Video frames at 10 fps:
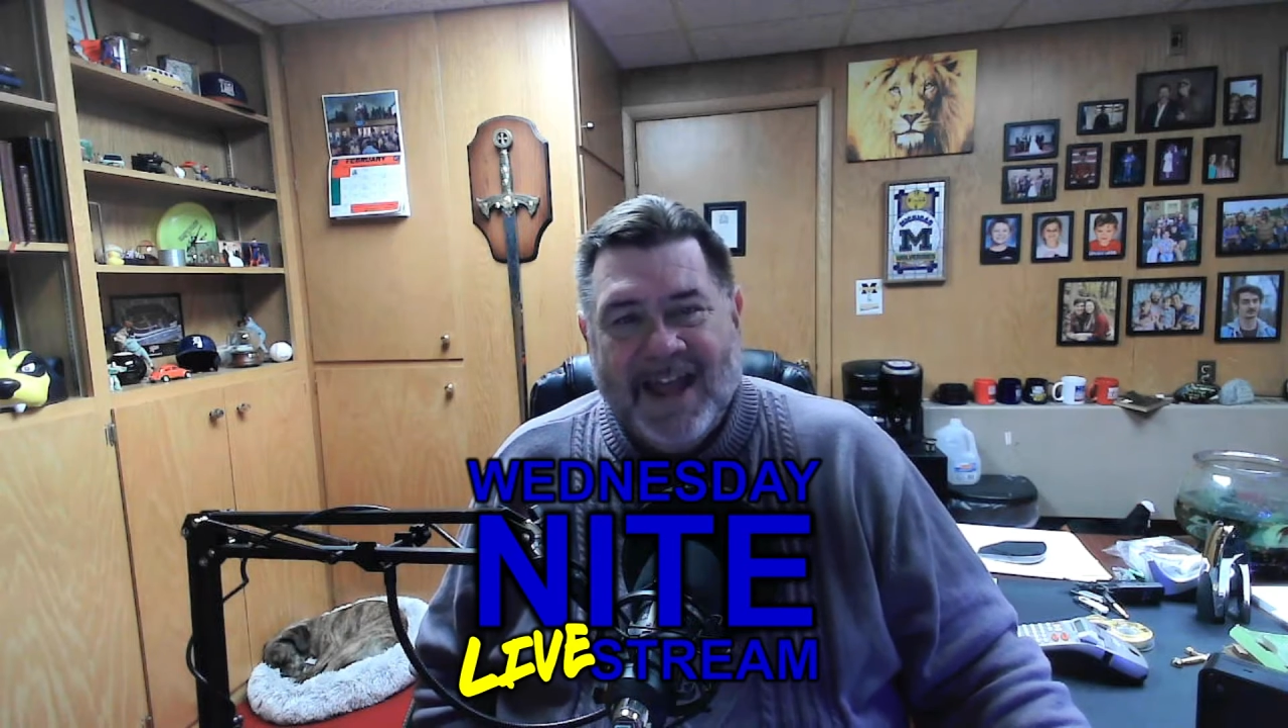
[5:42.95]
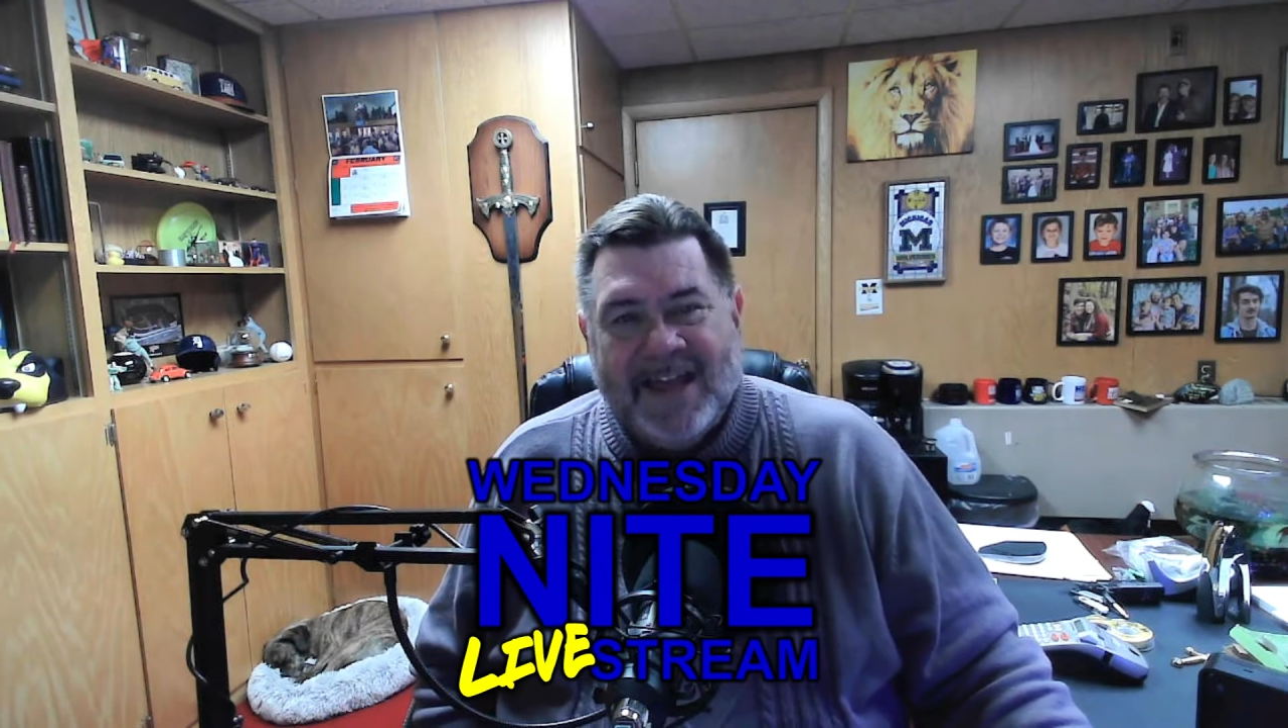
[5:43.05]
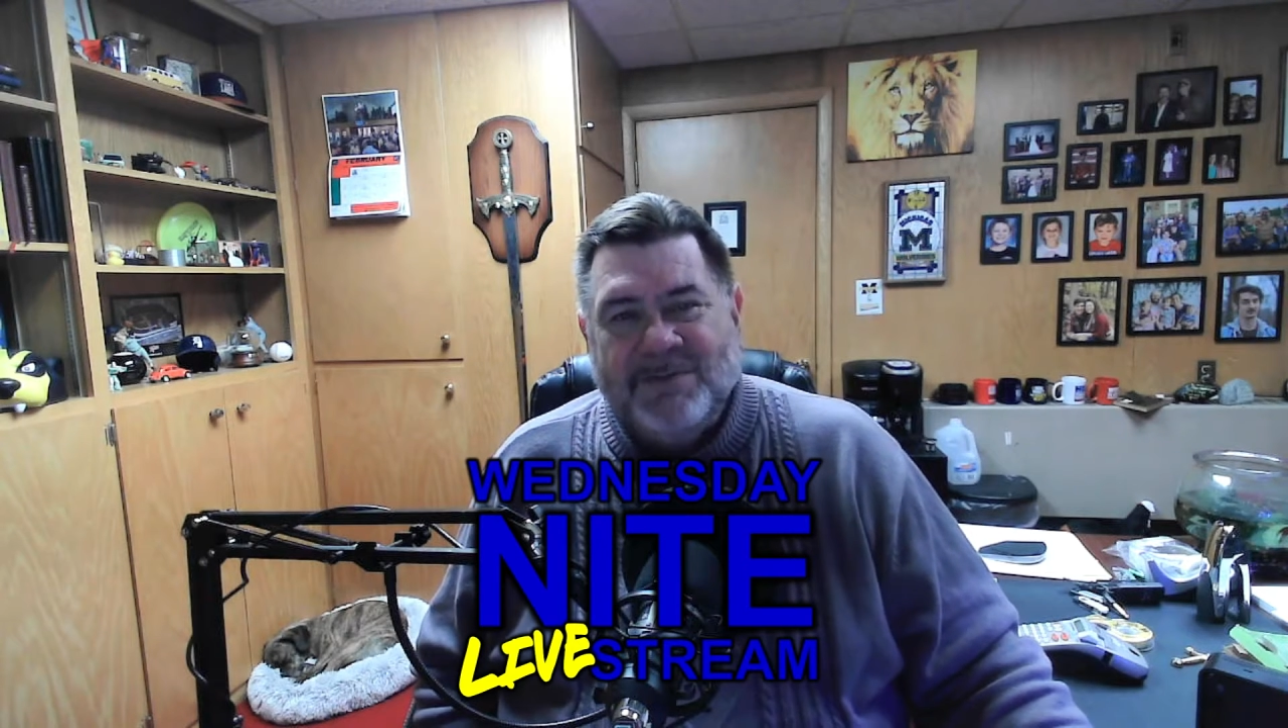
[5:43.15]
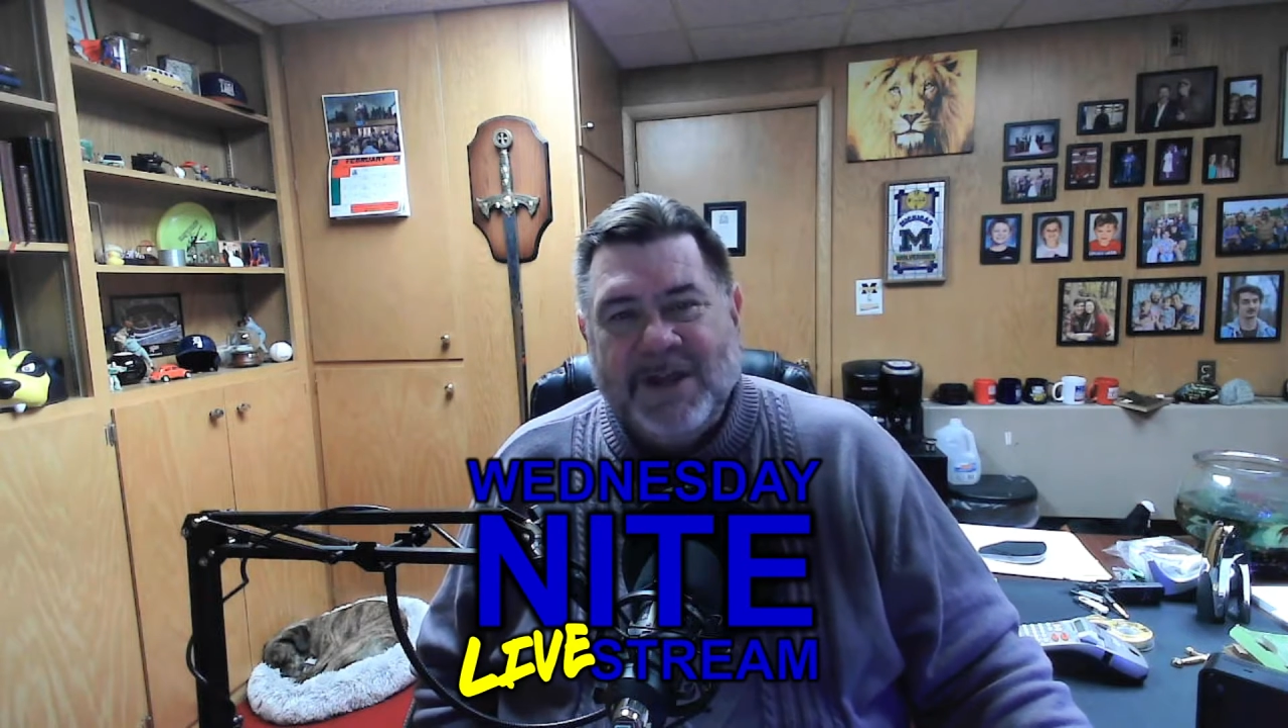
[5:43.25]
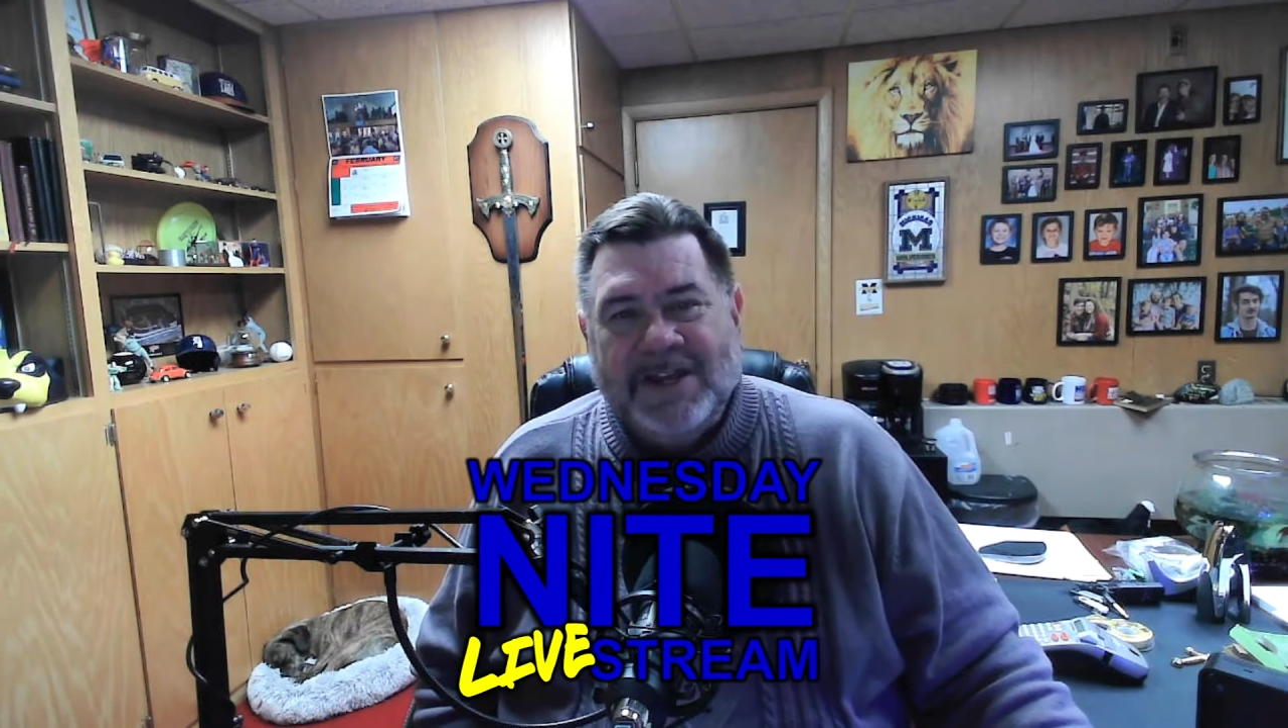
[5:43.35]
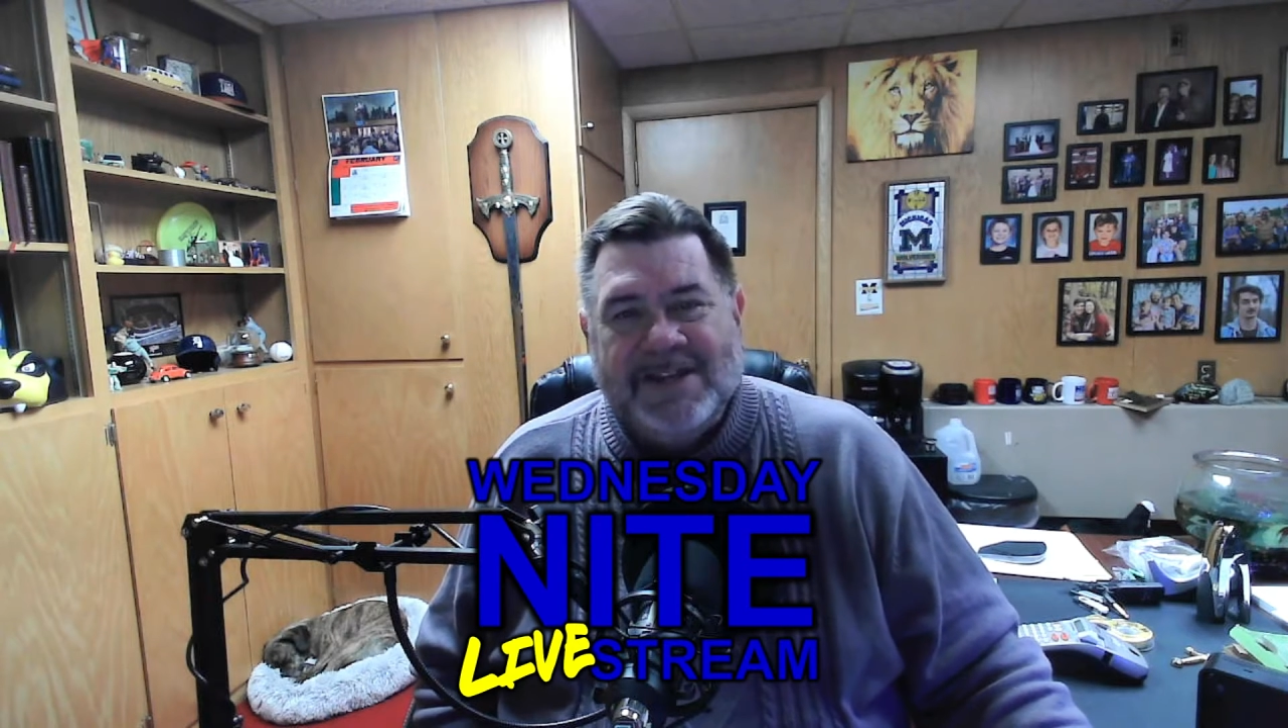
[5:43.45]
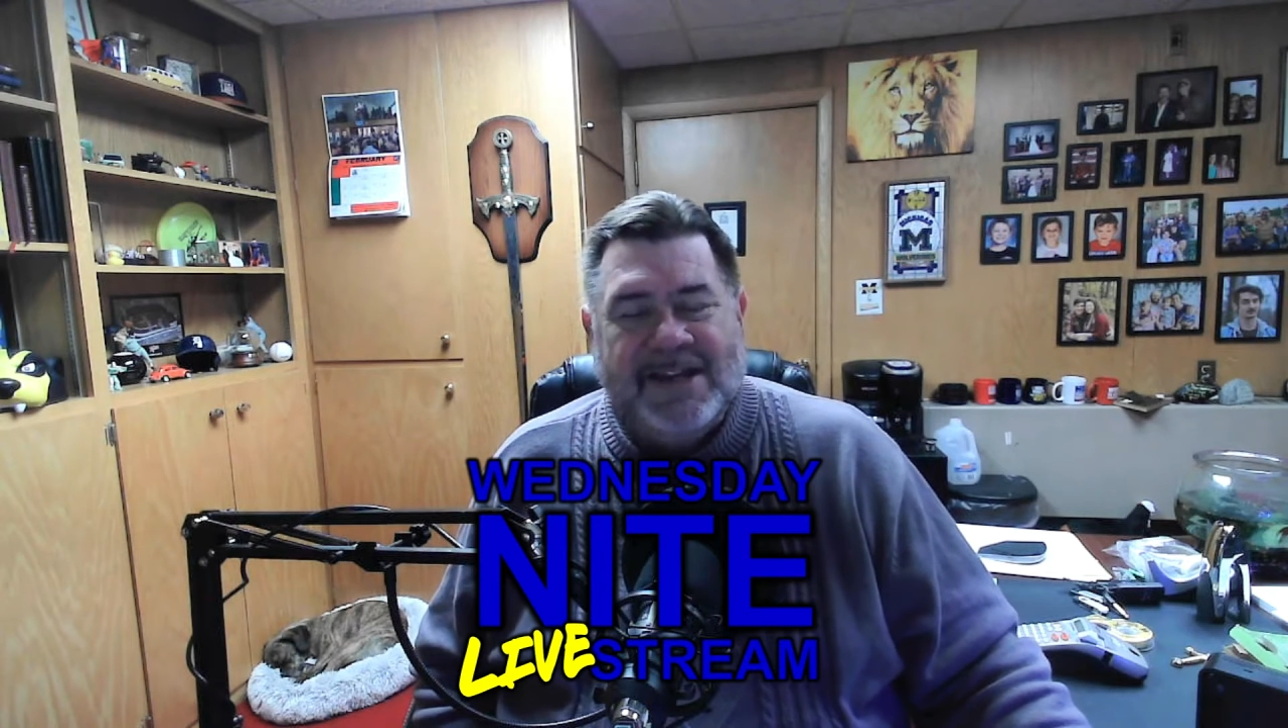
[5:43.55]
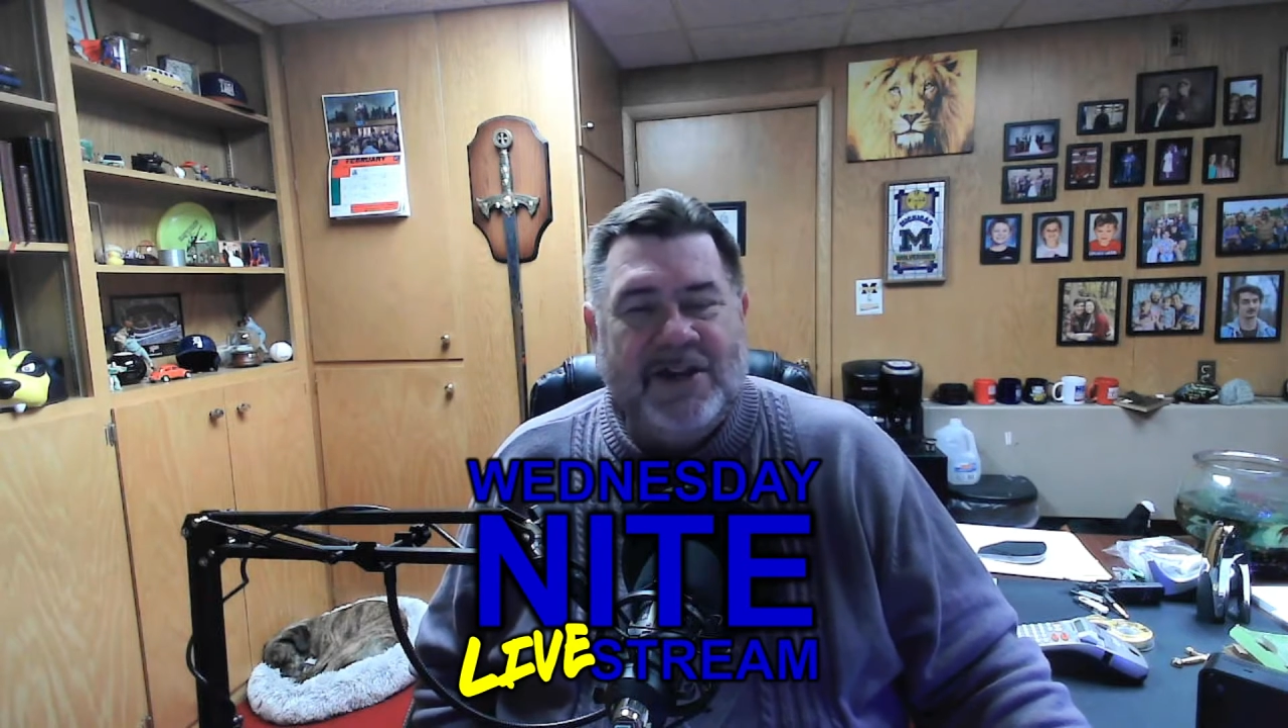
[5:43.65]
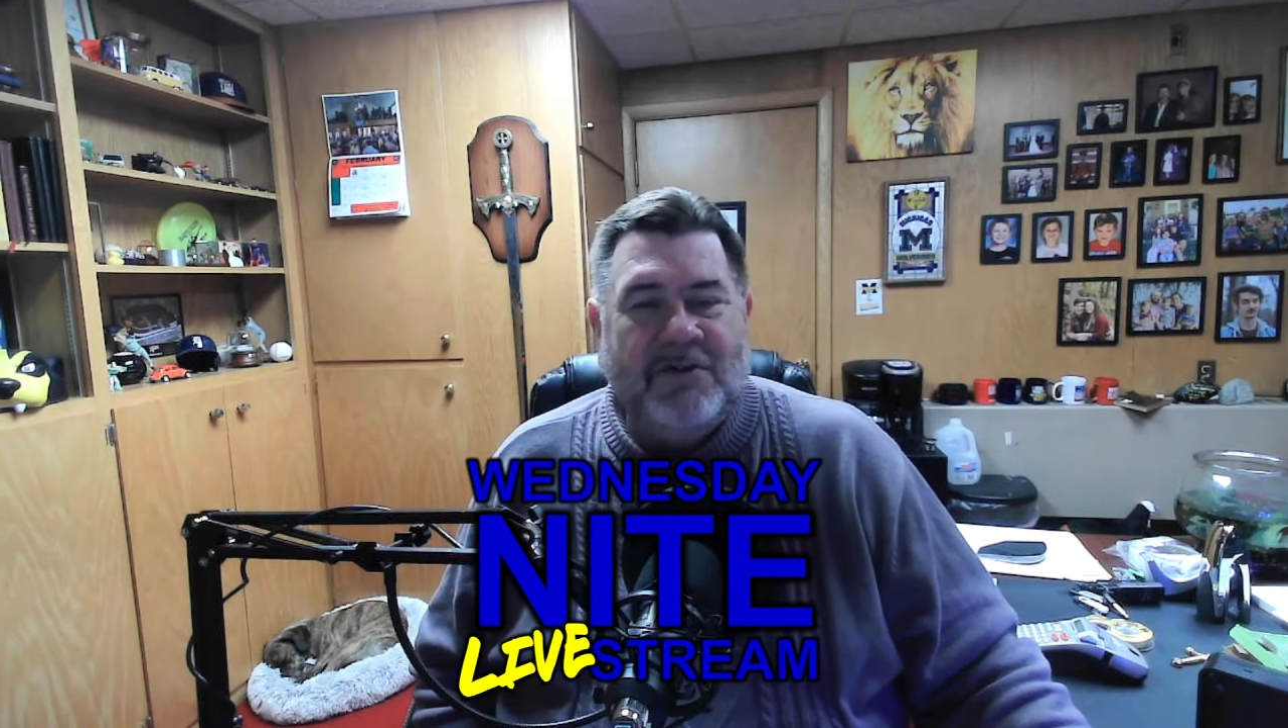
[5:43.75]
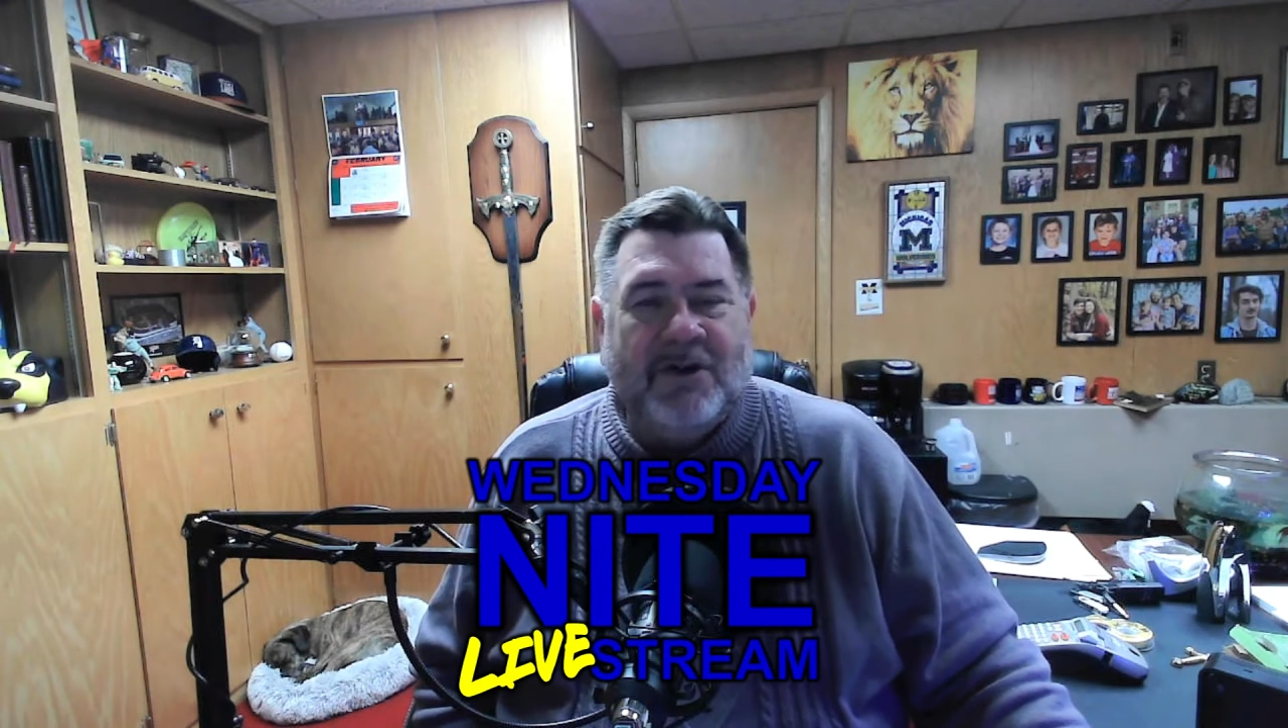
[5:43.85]
as we
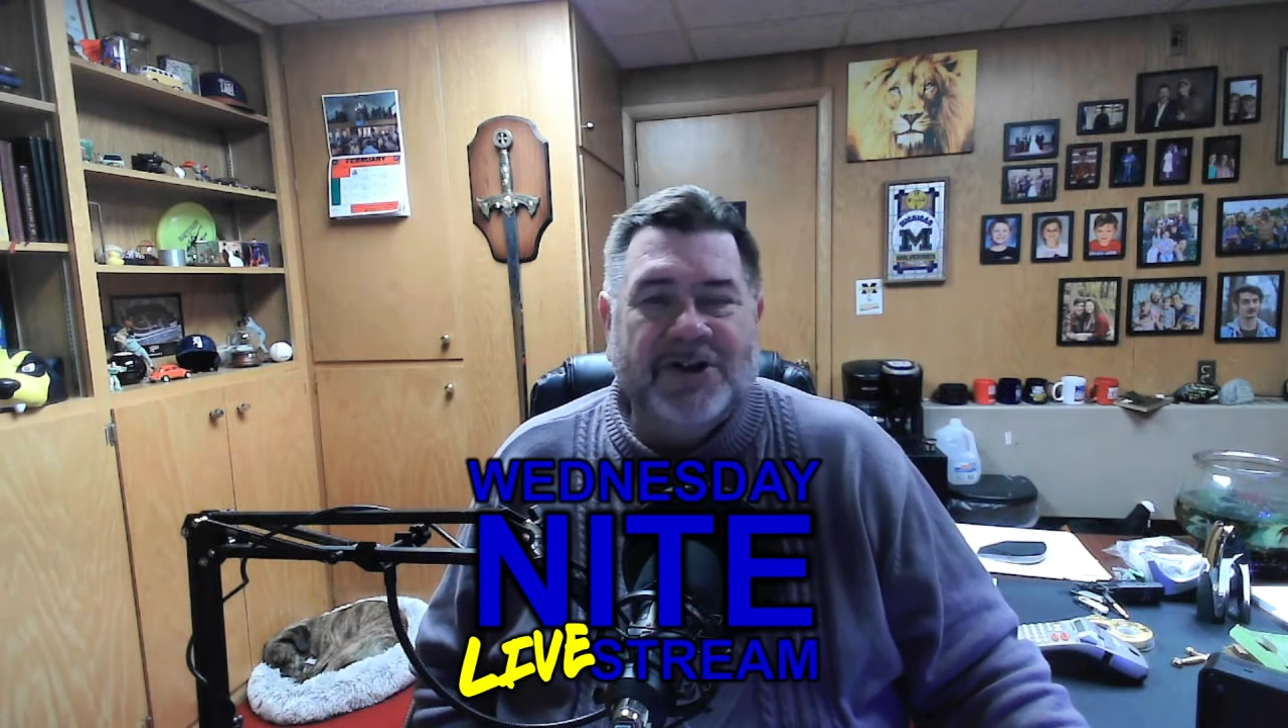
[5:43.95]
continue